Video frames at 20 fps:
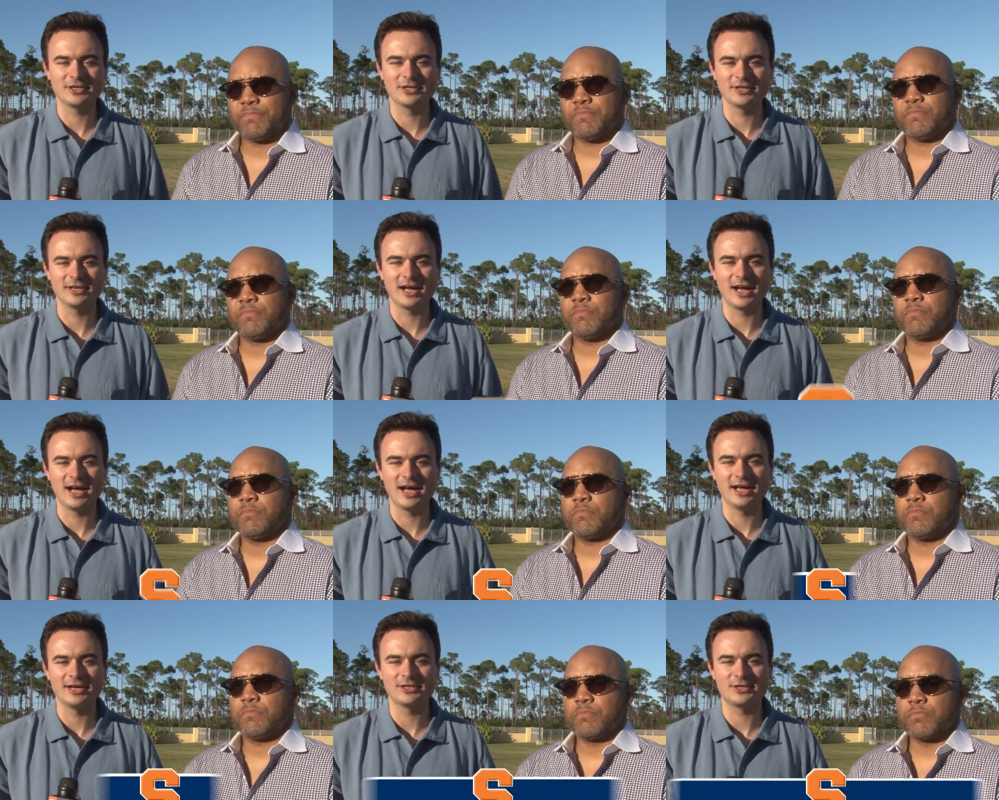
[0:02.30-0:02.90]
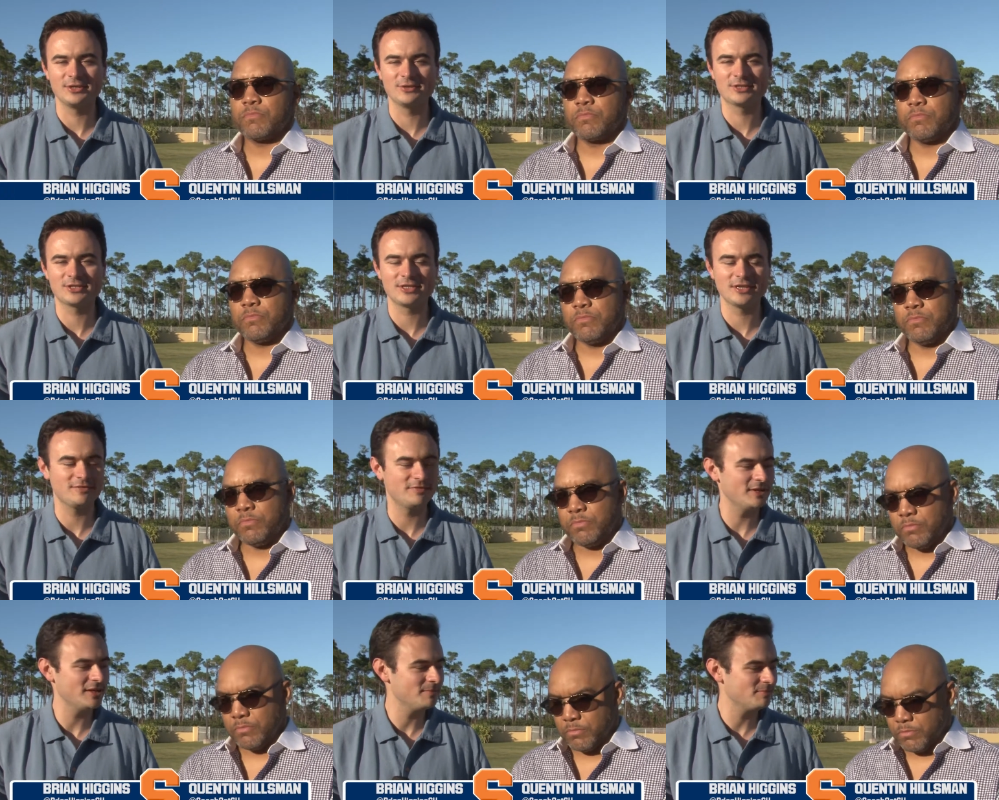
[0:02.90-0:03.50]
Speaker 1: here on
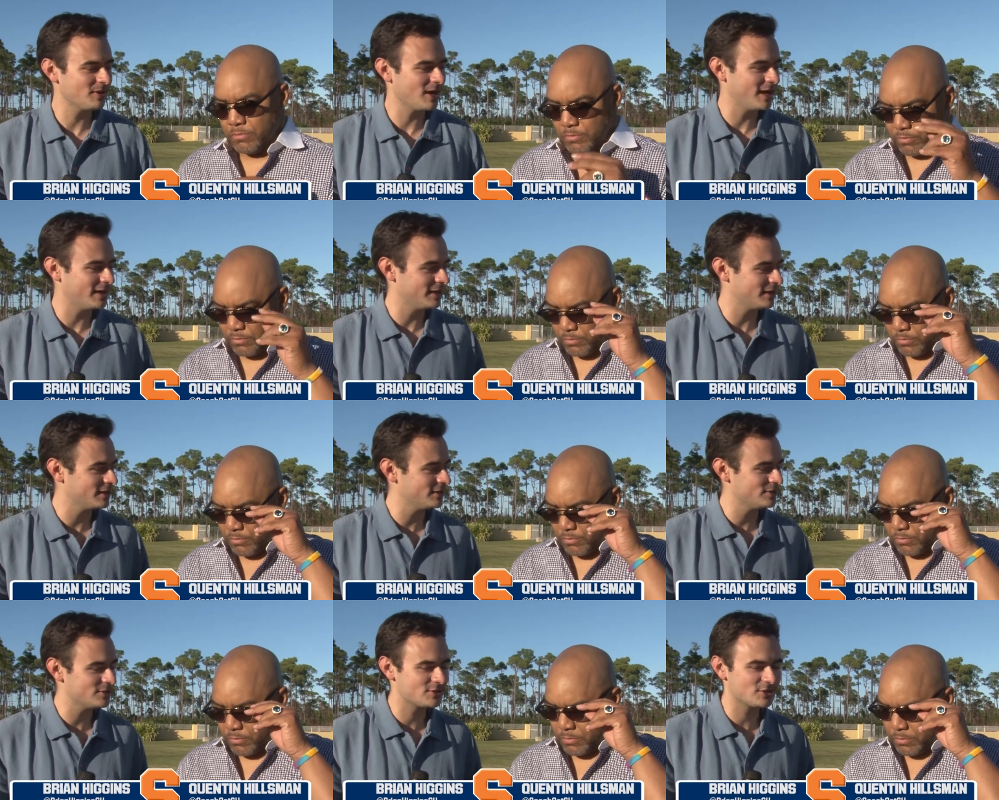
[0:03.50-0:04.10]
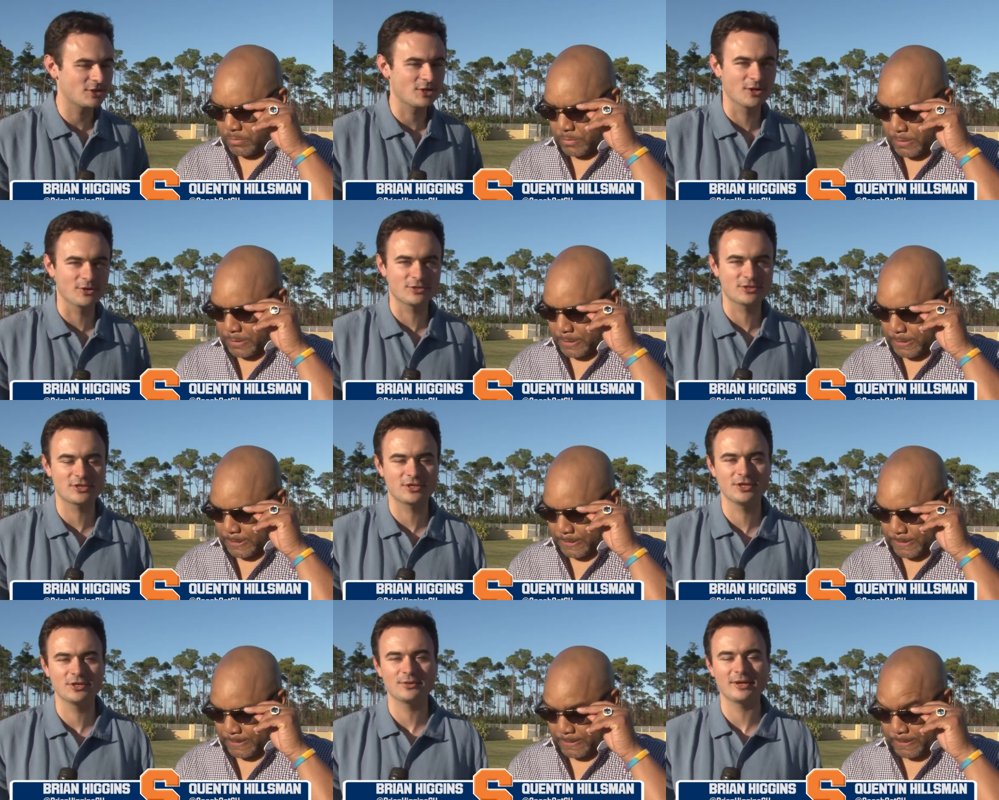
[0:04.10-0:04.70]
TV. Brian Higgins,
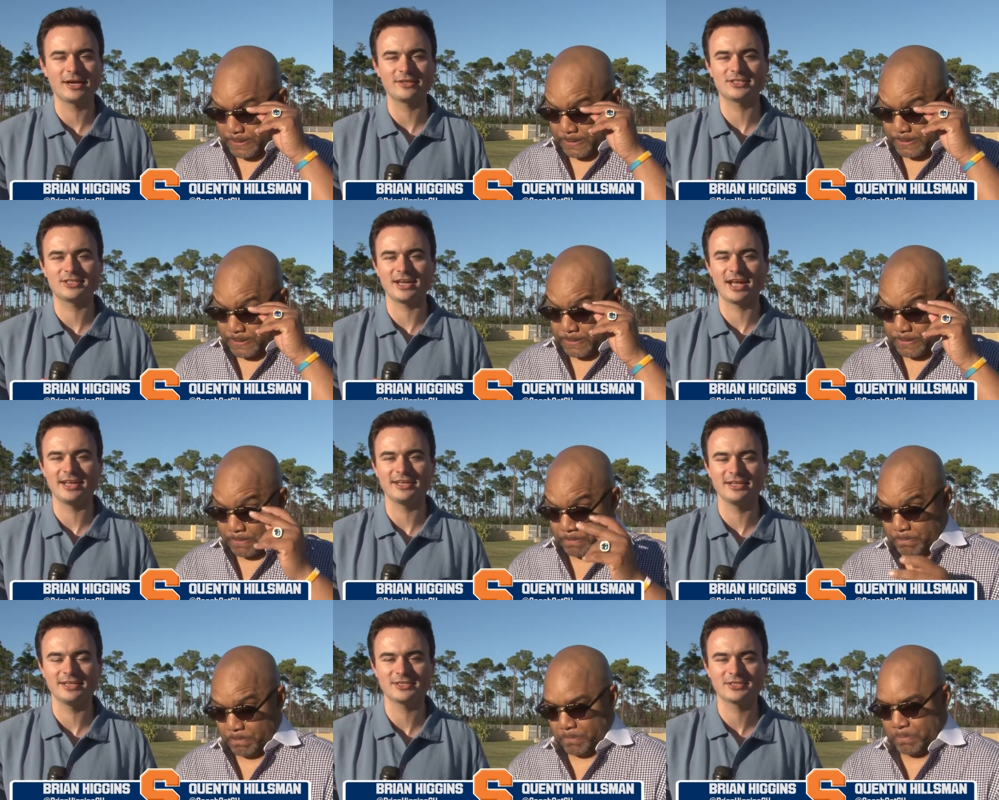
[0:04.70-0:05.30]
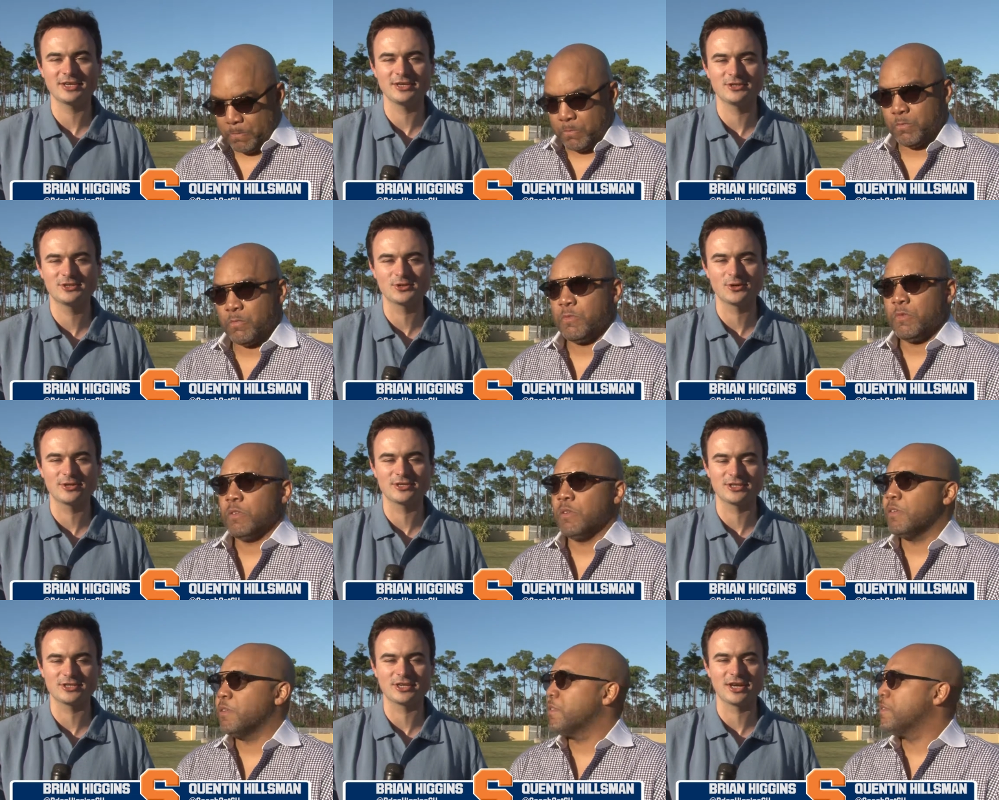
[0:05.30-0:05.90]
Coach Q. We're outside uh, St.
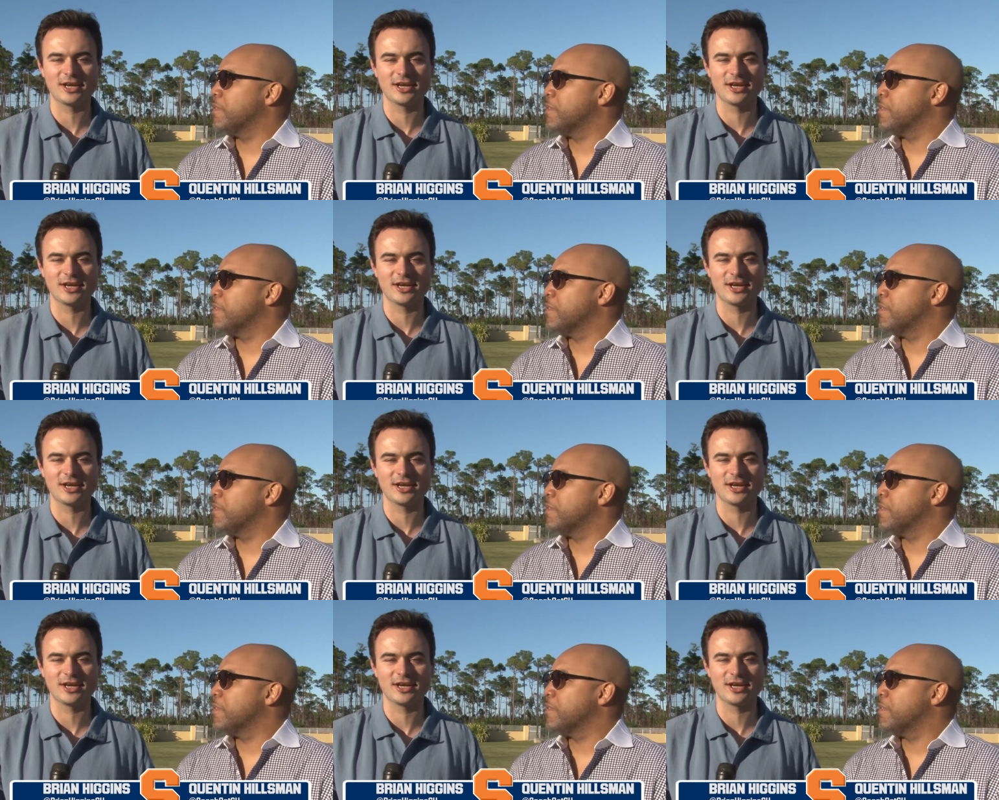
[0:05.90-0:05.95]
George's